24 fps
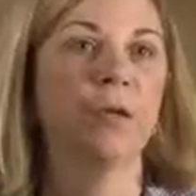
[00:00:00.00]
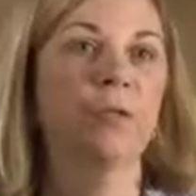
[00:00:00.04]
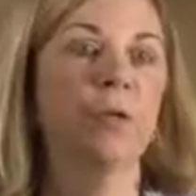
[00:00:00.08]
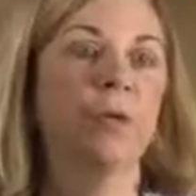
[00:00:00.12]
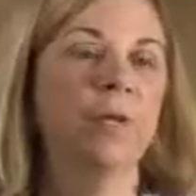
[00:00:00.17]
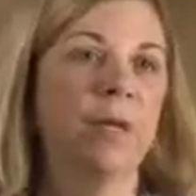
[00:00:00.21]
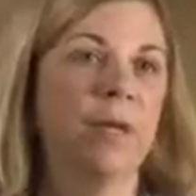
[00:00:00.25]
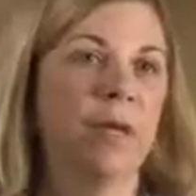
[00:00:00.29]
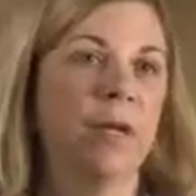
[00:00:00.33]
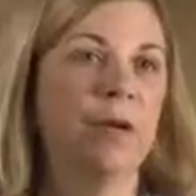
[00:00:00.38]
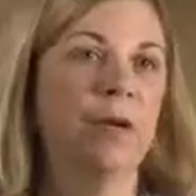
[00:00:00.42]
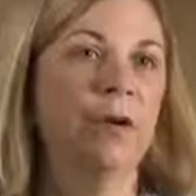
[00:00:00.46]

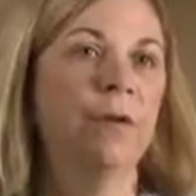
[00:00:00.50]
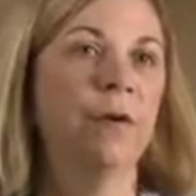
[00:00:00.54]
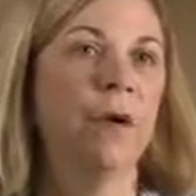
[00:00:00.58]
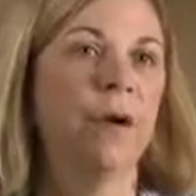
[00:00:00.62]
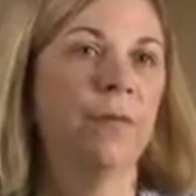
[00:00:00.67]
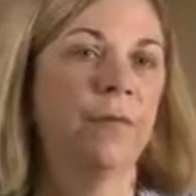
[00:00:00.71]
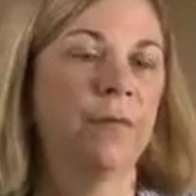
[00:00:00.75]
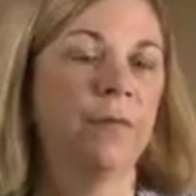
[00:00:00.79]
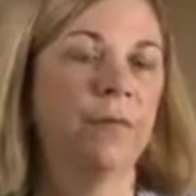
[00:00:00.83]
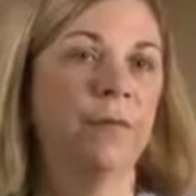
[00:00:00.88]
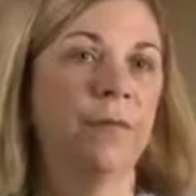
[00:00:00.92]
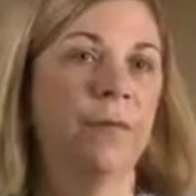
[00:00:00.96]
what we hear
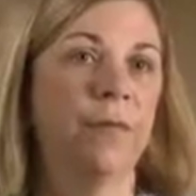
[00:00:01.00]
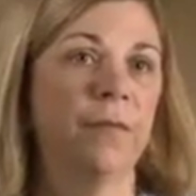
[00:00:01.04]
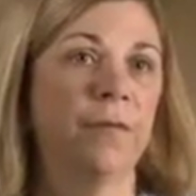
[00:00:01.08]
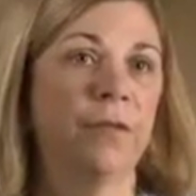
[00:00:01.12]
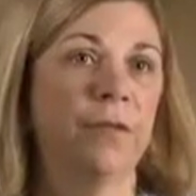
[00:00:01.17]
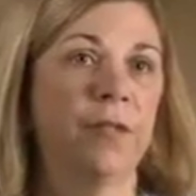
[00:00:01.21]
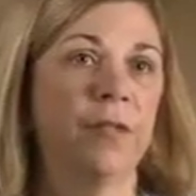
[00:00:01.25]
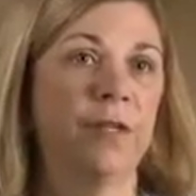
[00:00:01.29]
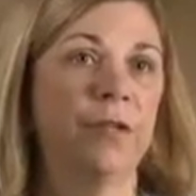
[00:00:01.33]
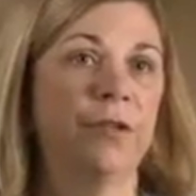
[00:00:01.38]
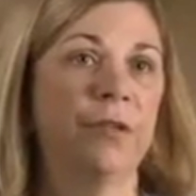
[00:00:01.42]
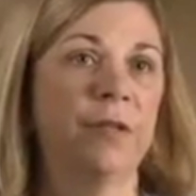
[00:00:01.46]
often from
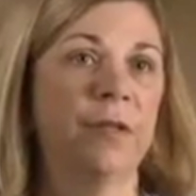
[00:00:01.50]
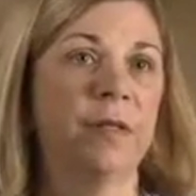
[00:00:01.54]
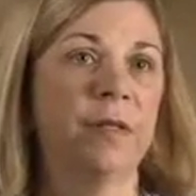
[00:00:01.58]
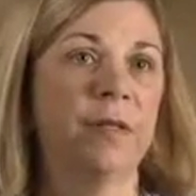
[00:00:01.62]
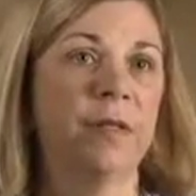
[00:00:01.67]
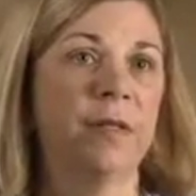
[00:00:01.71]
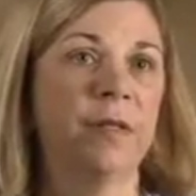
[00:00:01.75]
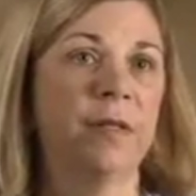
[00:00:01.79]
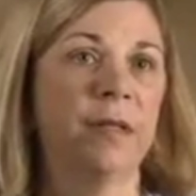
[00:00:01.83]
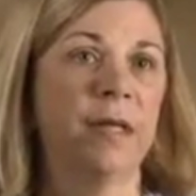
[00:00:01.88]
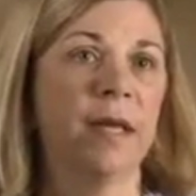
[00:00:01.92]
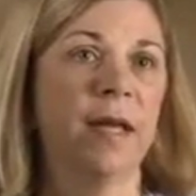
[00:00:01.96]

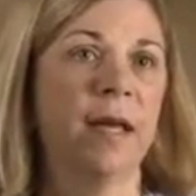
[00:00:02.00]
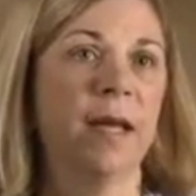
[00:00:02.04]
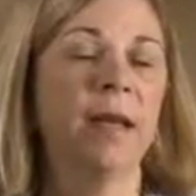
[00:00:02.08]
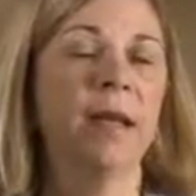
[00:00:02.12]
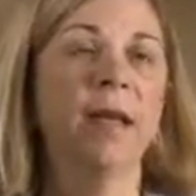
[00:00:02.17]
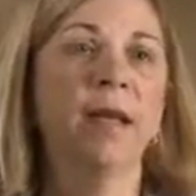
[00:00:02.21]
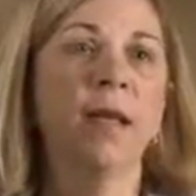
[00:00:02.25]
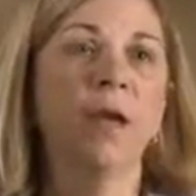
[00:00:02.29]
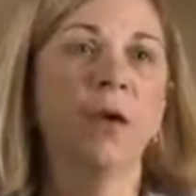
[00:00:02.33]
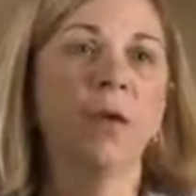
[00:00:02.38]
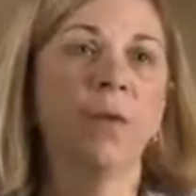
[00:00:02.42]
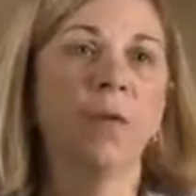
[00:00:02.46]
physicians is that
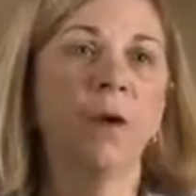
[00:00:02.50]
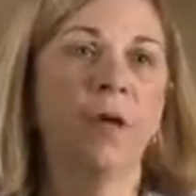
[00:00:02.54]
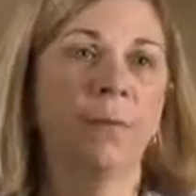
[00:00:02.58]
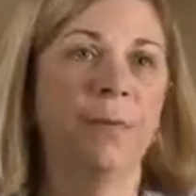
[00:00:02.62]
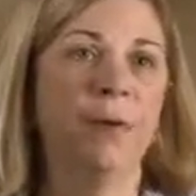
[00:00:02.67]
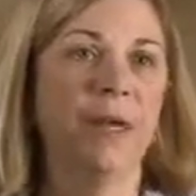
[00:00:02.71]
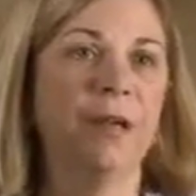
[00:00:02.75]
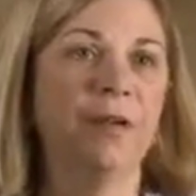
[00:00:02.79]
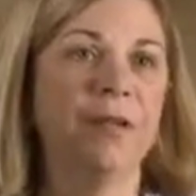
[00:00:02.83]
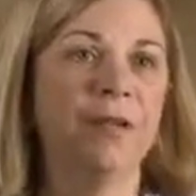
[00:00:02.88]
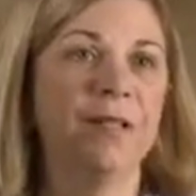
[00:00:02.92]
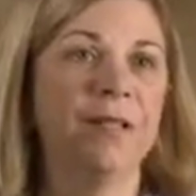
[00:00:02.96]
while
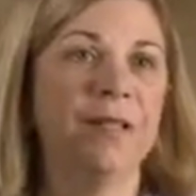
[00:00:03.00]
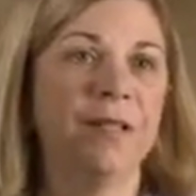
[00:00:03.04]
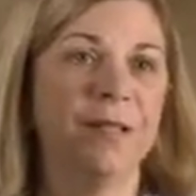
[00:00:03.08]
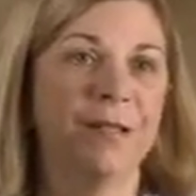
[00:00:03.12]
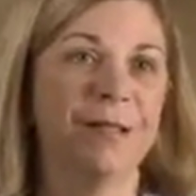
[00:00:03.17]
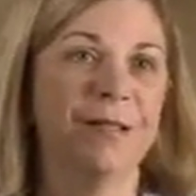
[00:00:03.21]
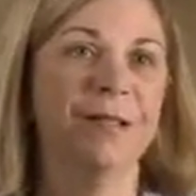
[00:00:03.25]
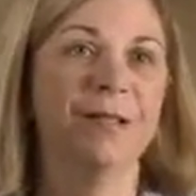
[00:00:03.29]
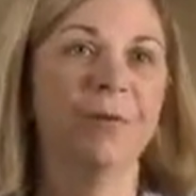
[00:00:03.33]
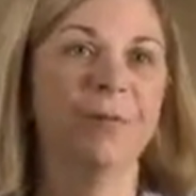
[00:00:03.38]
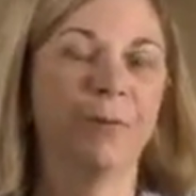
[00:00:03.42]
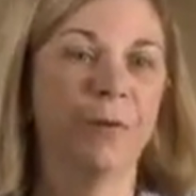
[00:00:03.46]
patients
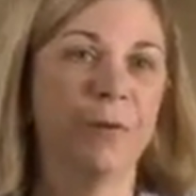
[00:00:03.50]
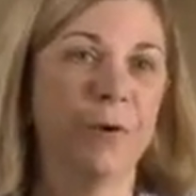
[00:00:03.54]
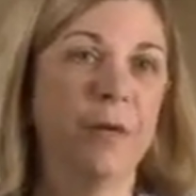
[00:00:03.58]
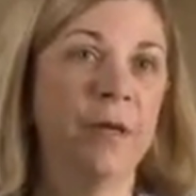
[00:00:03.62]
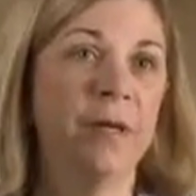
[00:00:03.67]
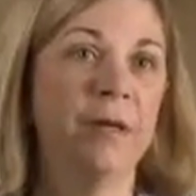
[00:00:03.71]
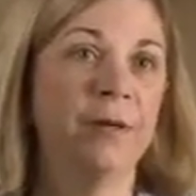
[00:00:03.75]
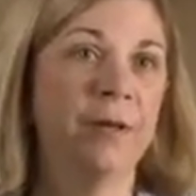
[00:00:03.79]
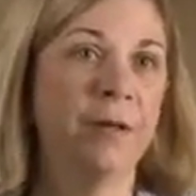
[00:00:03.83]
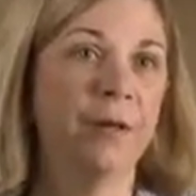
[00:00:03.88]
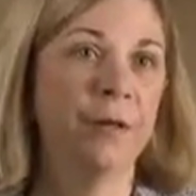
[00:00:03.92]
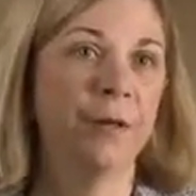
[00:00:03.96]
get
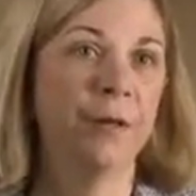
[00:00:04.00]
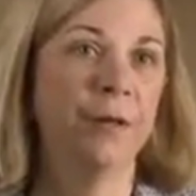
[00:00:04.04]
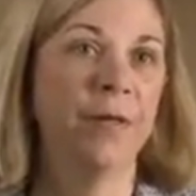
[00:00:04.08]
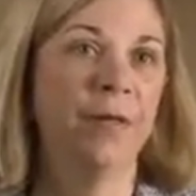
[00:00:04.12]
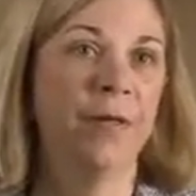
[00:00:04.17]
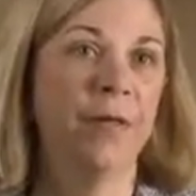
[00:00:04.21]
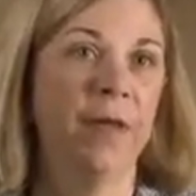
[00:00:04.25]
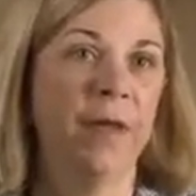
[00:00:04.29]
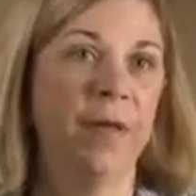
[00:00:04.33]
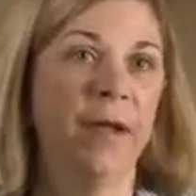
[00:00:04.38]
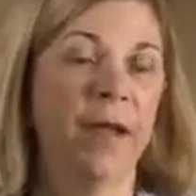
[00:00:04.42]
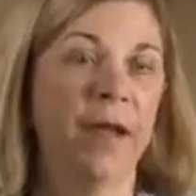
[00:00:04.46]
disappointed to know
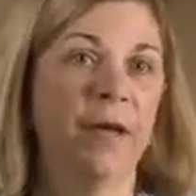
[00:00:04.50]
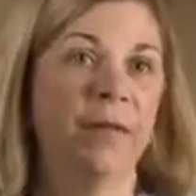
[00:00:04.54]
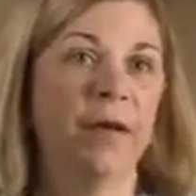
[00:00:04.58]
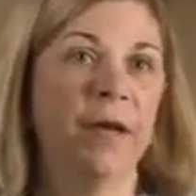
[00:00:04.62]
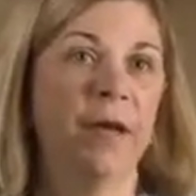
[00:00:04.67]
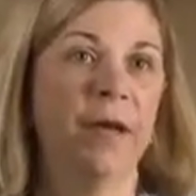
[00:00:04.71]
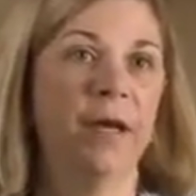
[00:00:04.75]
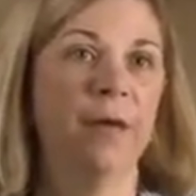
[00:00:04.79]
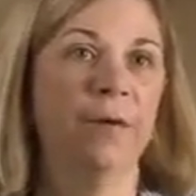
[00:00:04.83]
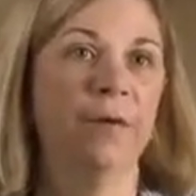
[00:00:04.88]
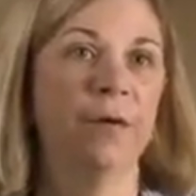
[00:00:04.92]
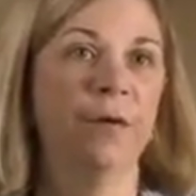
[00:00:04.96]
that they have a
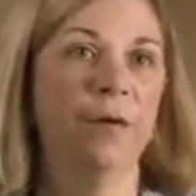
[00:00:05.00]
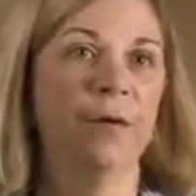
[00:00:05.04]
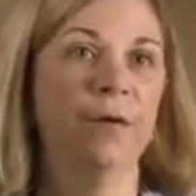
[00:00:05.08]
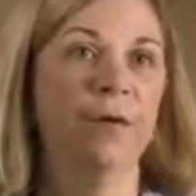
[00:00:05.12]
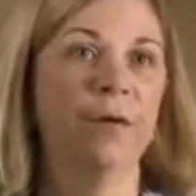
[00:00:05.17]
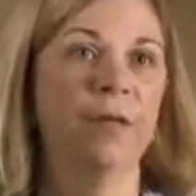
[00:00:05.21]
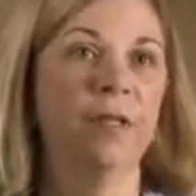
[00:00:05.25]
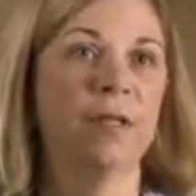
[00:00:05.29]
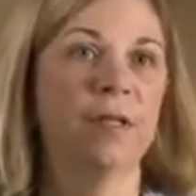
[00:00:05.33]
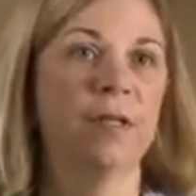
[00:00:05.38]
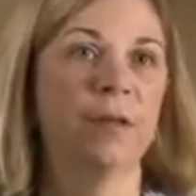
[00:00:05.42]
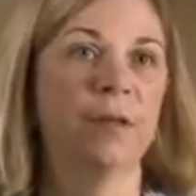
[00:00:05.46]
high
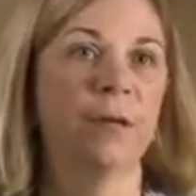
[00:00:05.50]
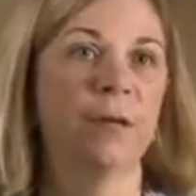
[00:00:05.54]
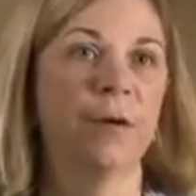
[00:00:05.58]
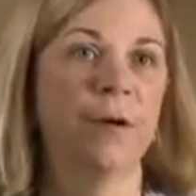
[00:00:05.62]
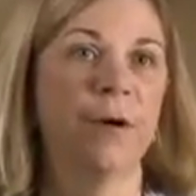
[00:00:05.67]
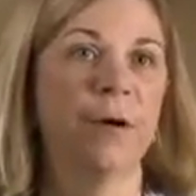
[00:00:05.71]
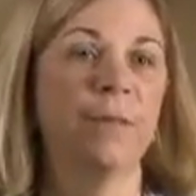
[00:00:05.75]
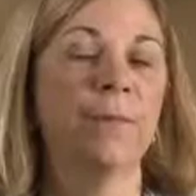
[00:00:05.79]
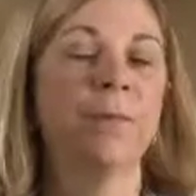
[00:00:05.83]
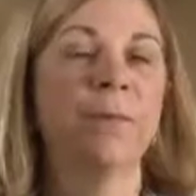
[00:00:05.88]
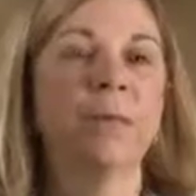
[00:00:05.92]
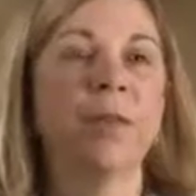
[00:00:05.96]
recurrence
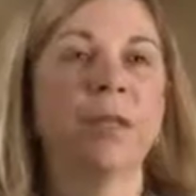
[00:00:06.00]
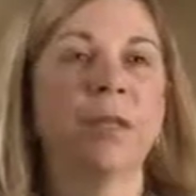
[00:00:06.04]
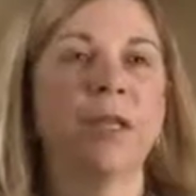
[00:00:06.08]
score,